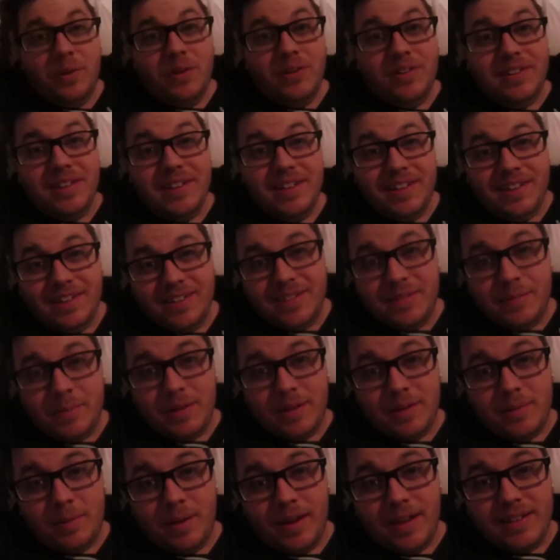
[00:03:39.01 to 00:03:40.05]
well, Danielle's
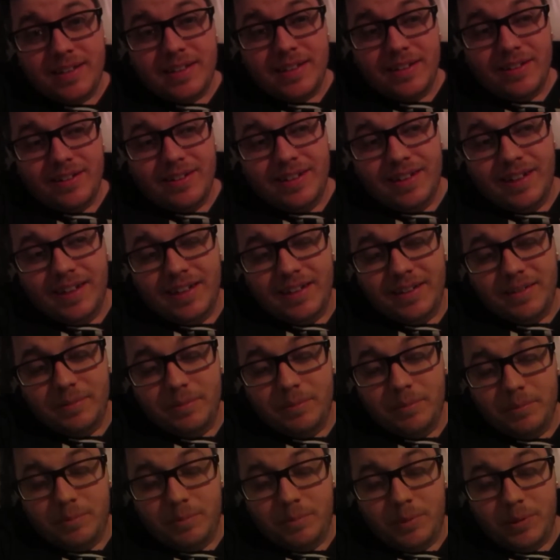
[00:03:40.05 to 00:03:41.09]
about to pass out, and
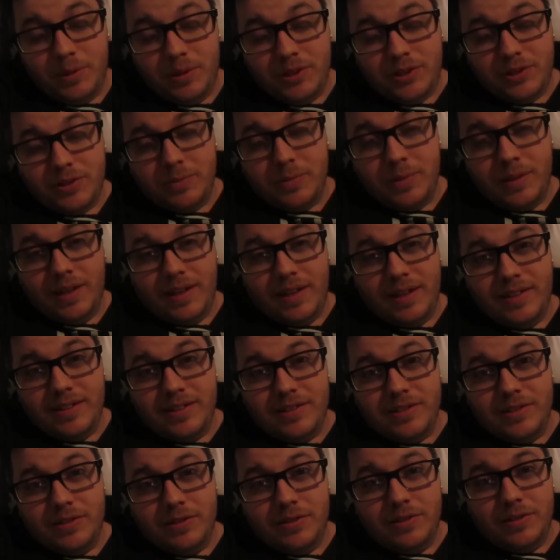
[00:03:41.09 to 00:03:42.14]
I'm pretty sure my eyes
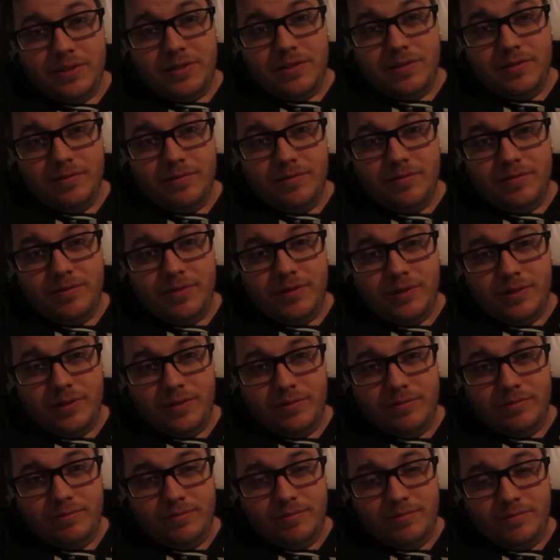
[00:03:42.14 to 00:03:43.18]
closed
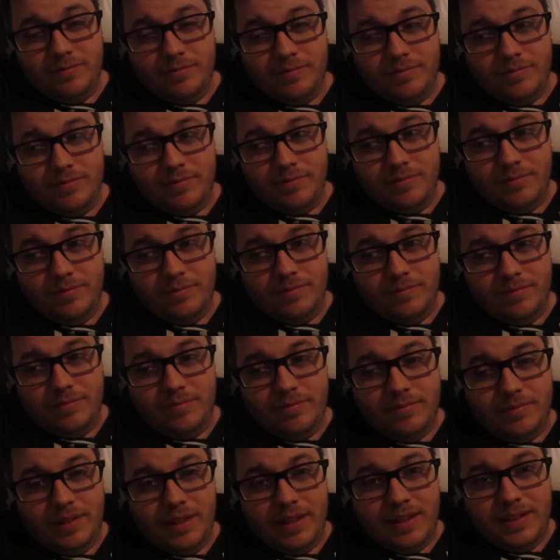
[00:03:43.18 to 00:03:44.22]
for
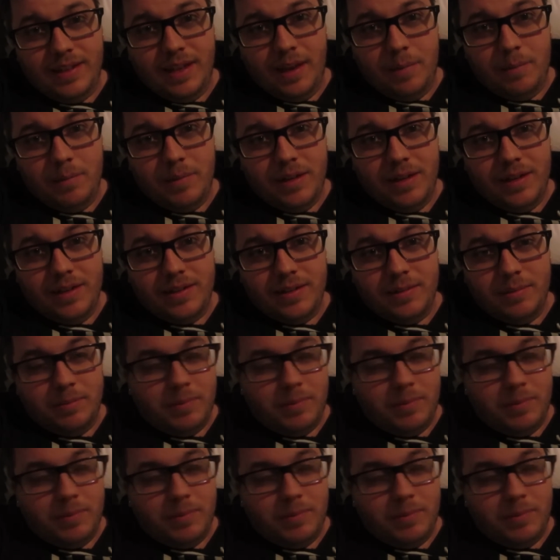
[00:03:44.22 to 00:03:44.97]
like 10 minutes a